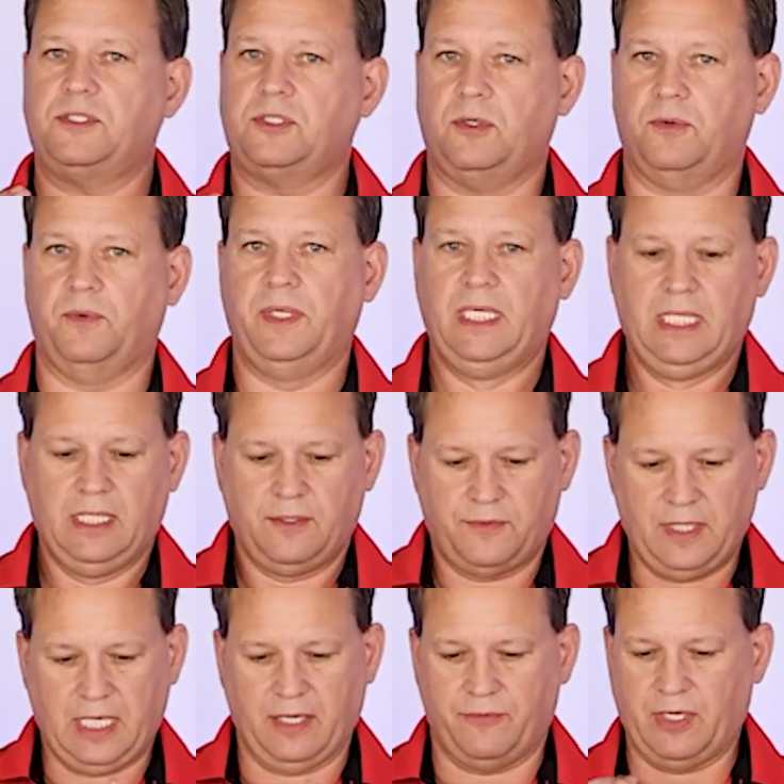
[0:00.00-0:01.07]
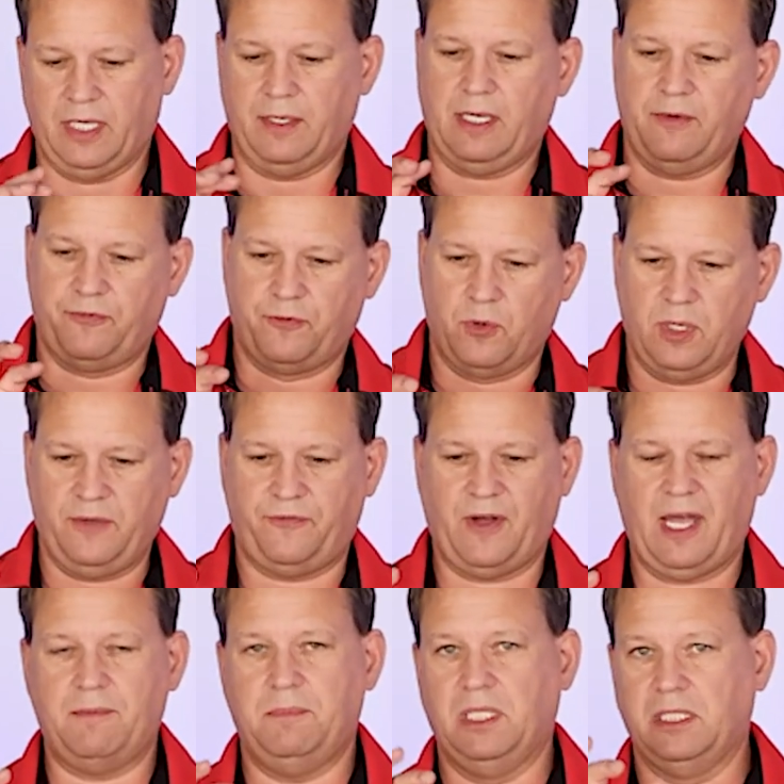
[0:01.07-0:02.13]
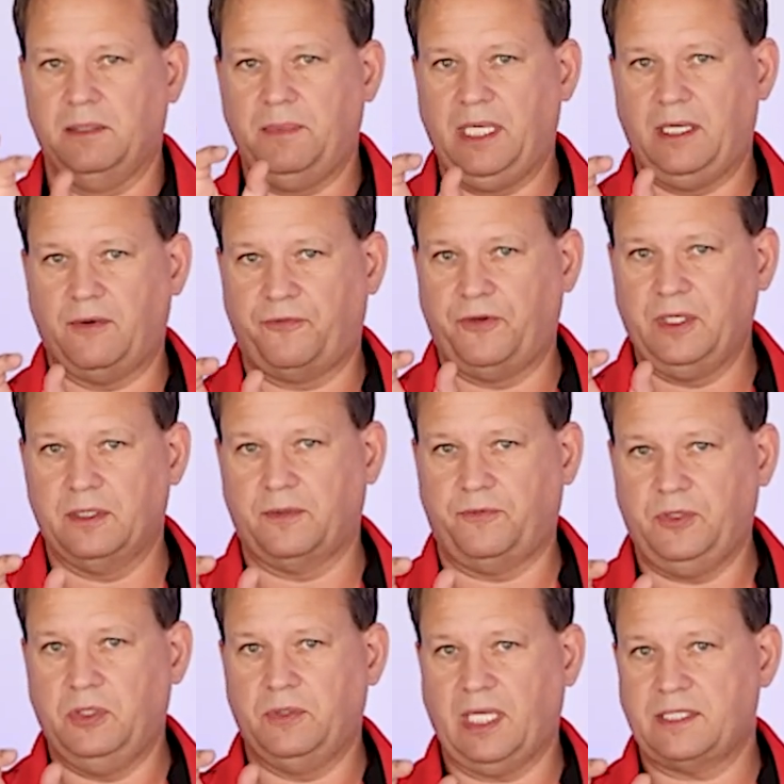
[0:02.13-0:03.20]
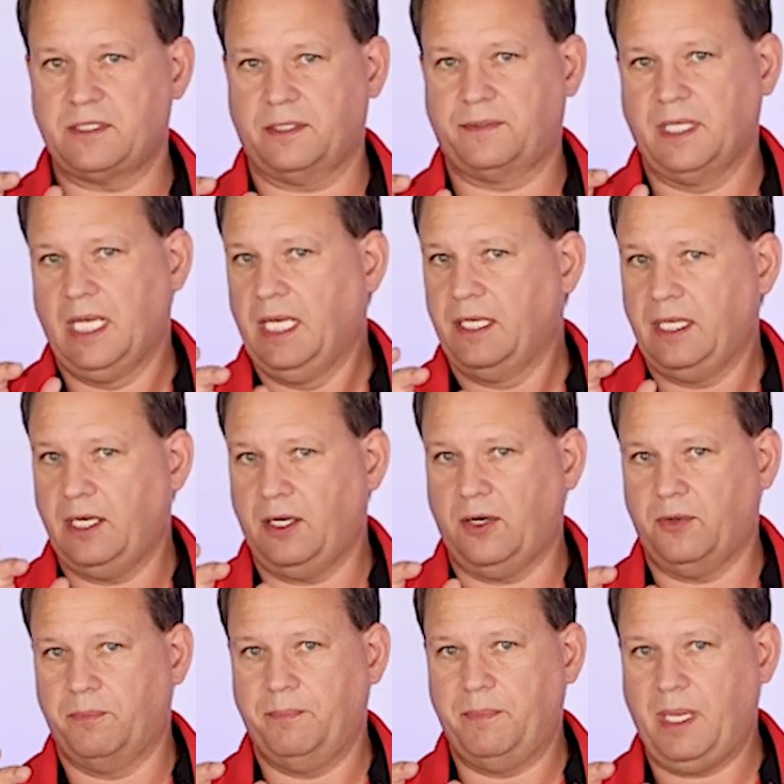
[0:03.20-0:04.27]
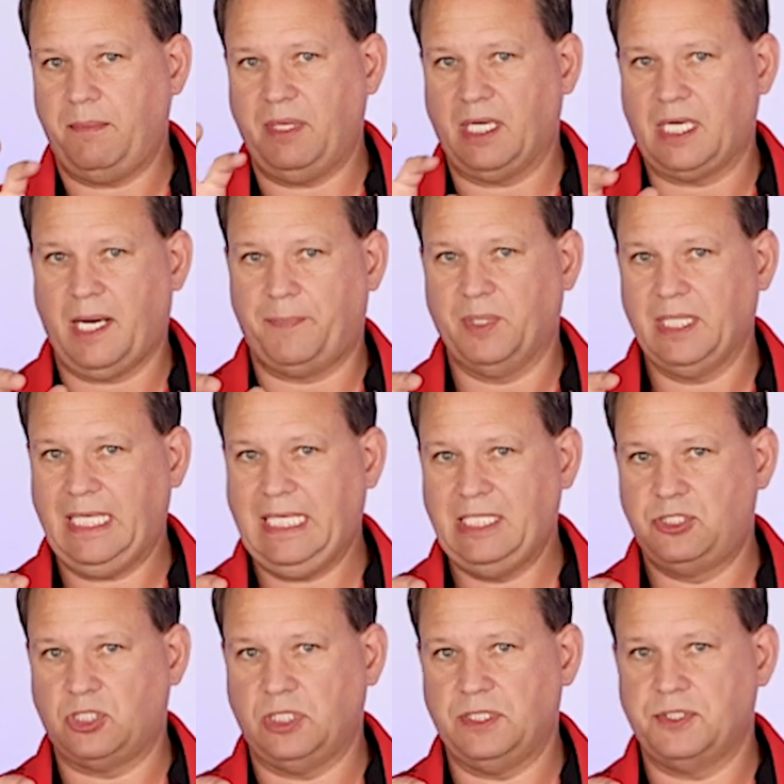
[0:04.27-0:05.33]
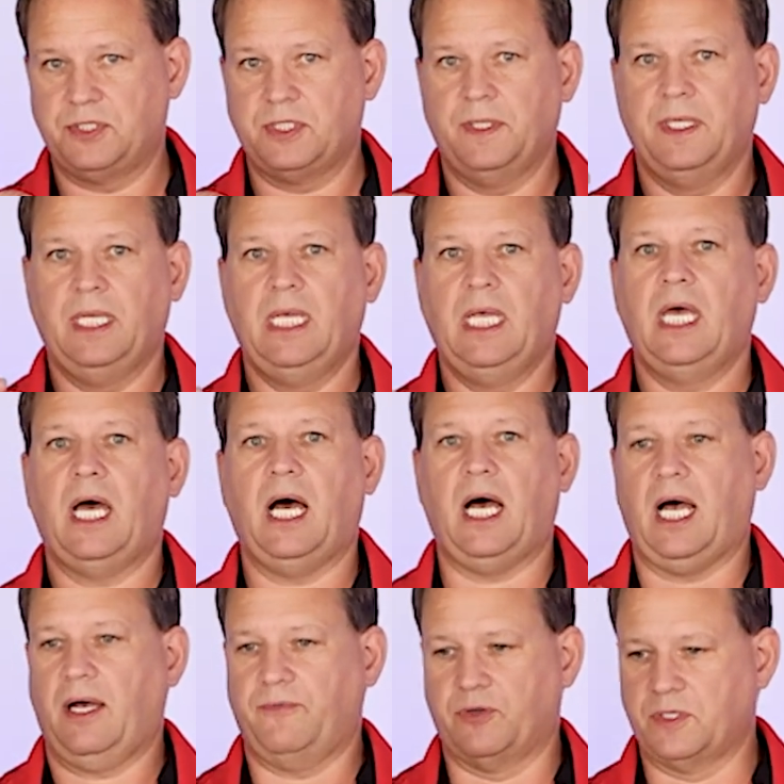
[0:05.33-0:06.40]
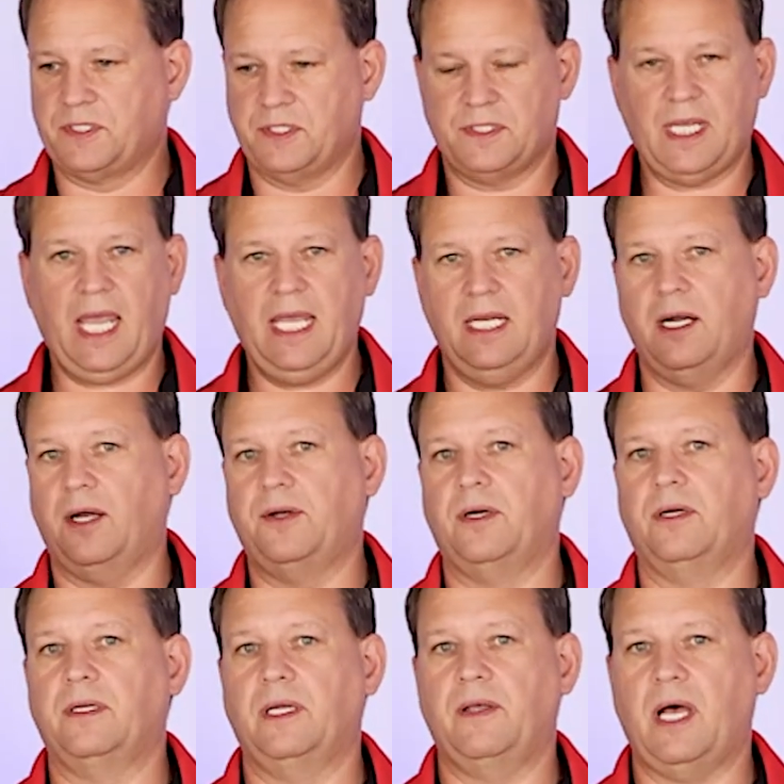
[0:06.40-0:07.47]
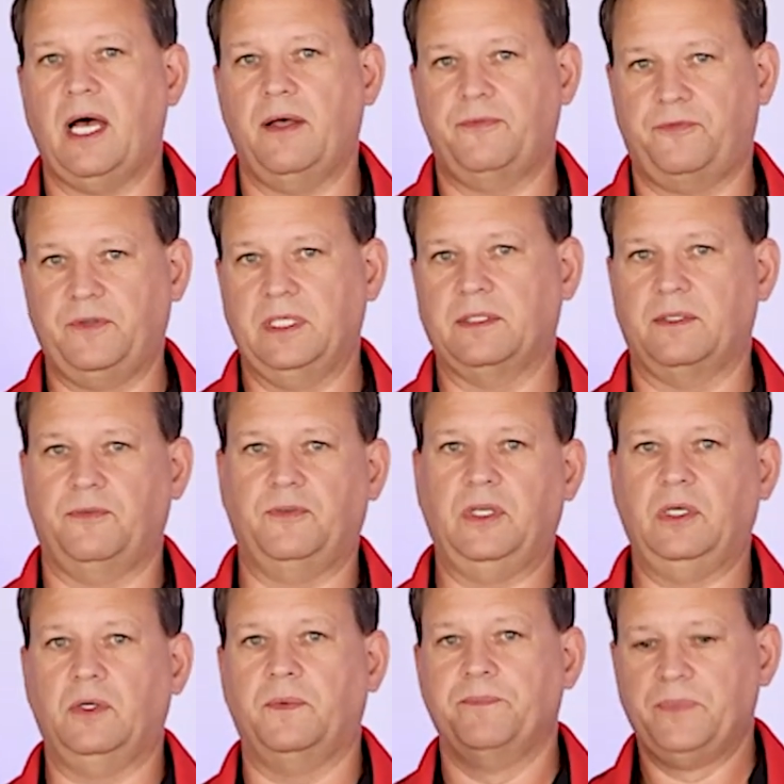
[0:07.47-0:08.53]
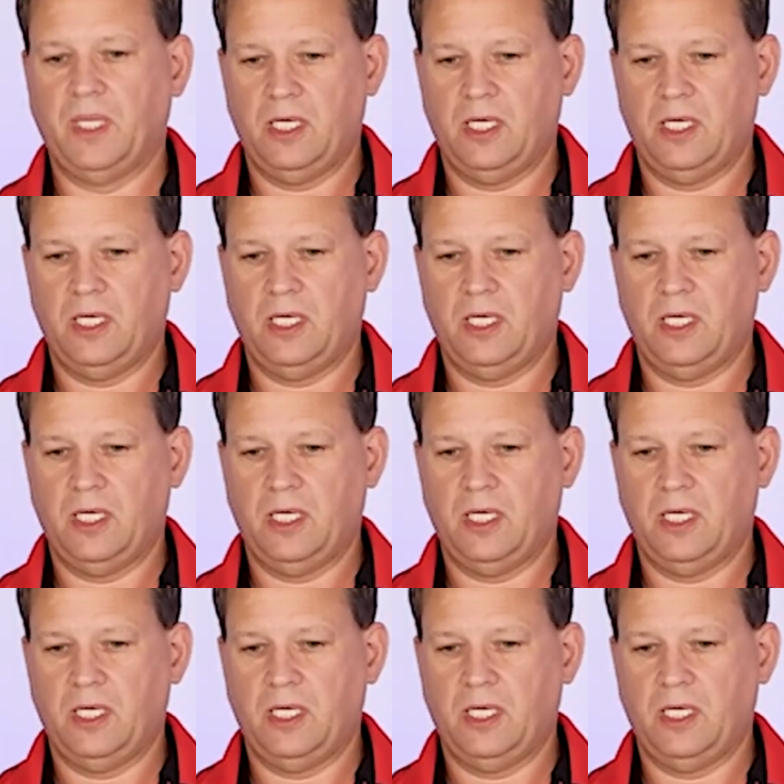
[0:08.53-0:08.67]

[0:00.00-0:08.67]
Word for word: So think of a, a forty-five millimeter field of view that's, you know, maybe a couple inches, Uh, versus eight hundred uh, field of view.